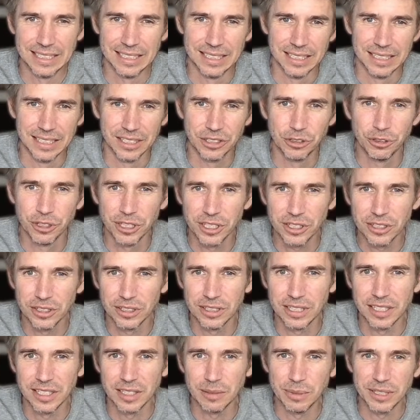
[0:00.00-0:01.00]
critical
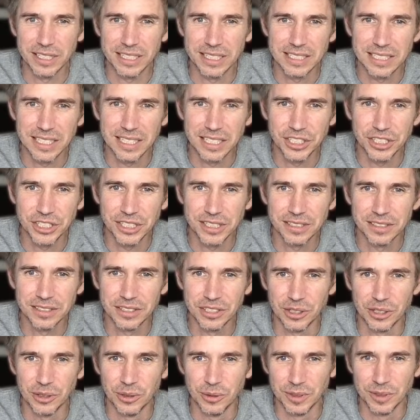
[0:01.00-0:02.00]
on the PlayStation,
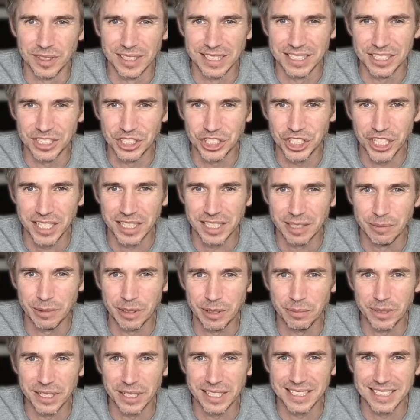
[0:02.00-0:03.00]
so this chain
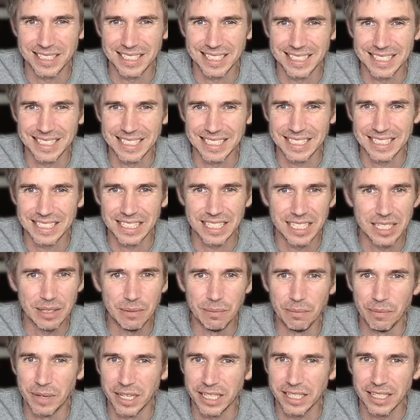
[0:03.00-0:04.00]
limit being assigned 16
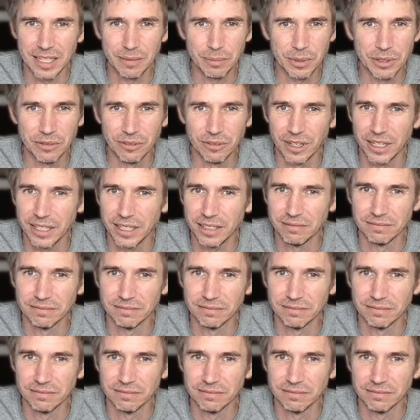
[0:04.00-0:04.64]
might not be right.